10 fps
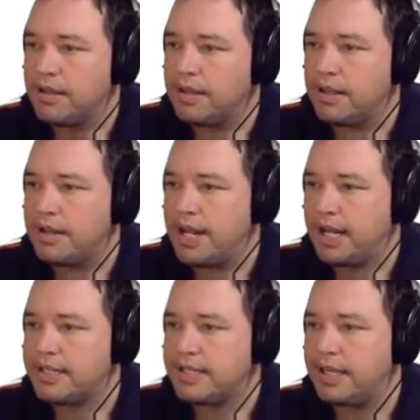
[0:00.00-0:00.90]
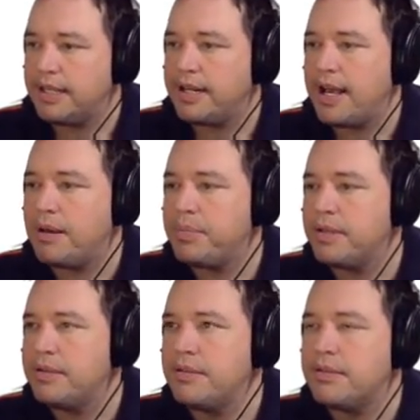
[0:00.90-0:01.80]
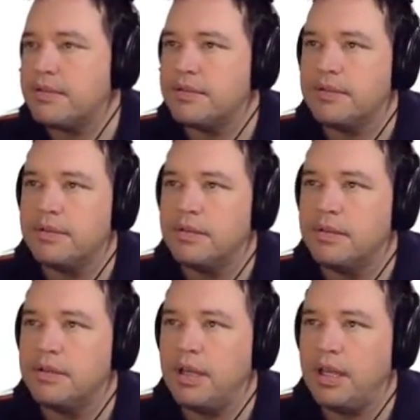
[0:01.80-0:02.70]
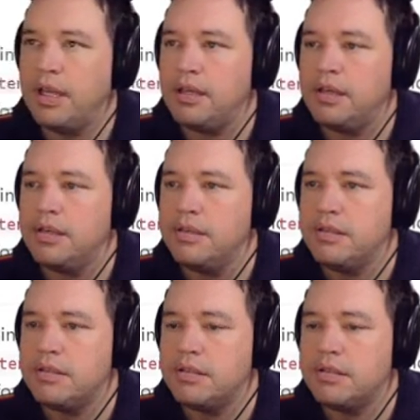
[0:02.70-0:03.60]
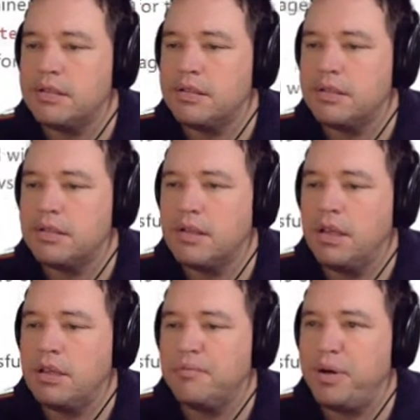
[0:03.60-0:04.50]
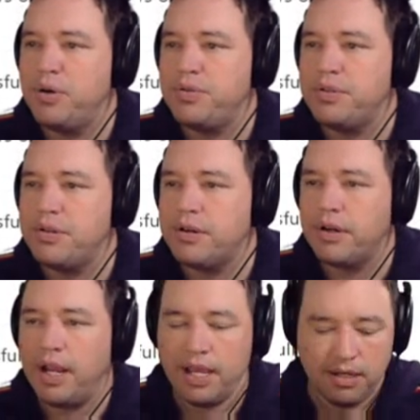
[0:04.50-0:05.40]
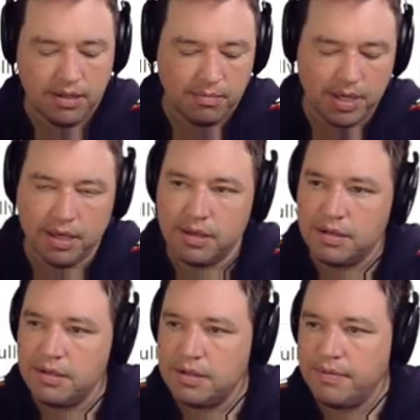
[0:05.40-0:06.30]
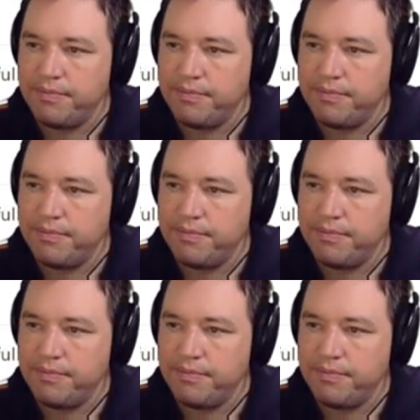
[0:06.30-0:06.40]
the next thing that happens is the post create command.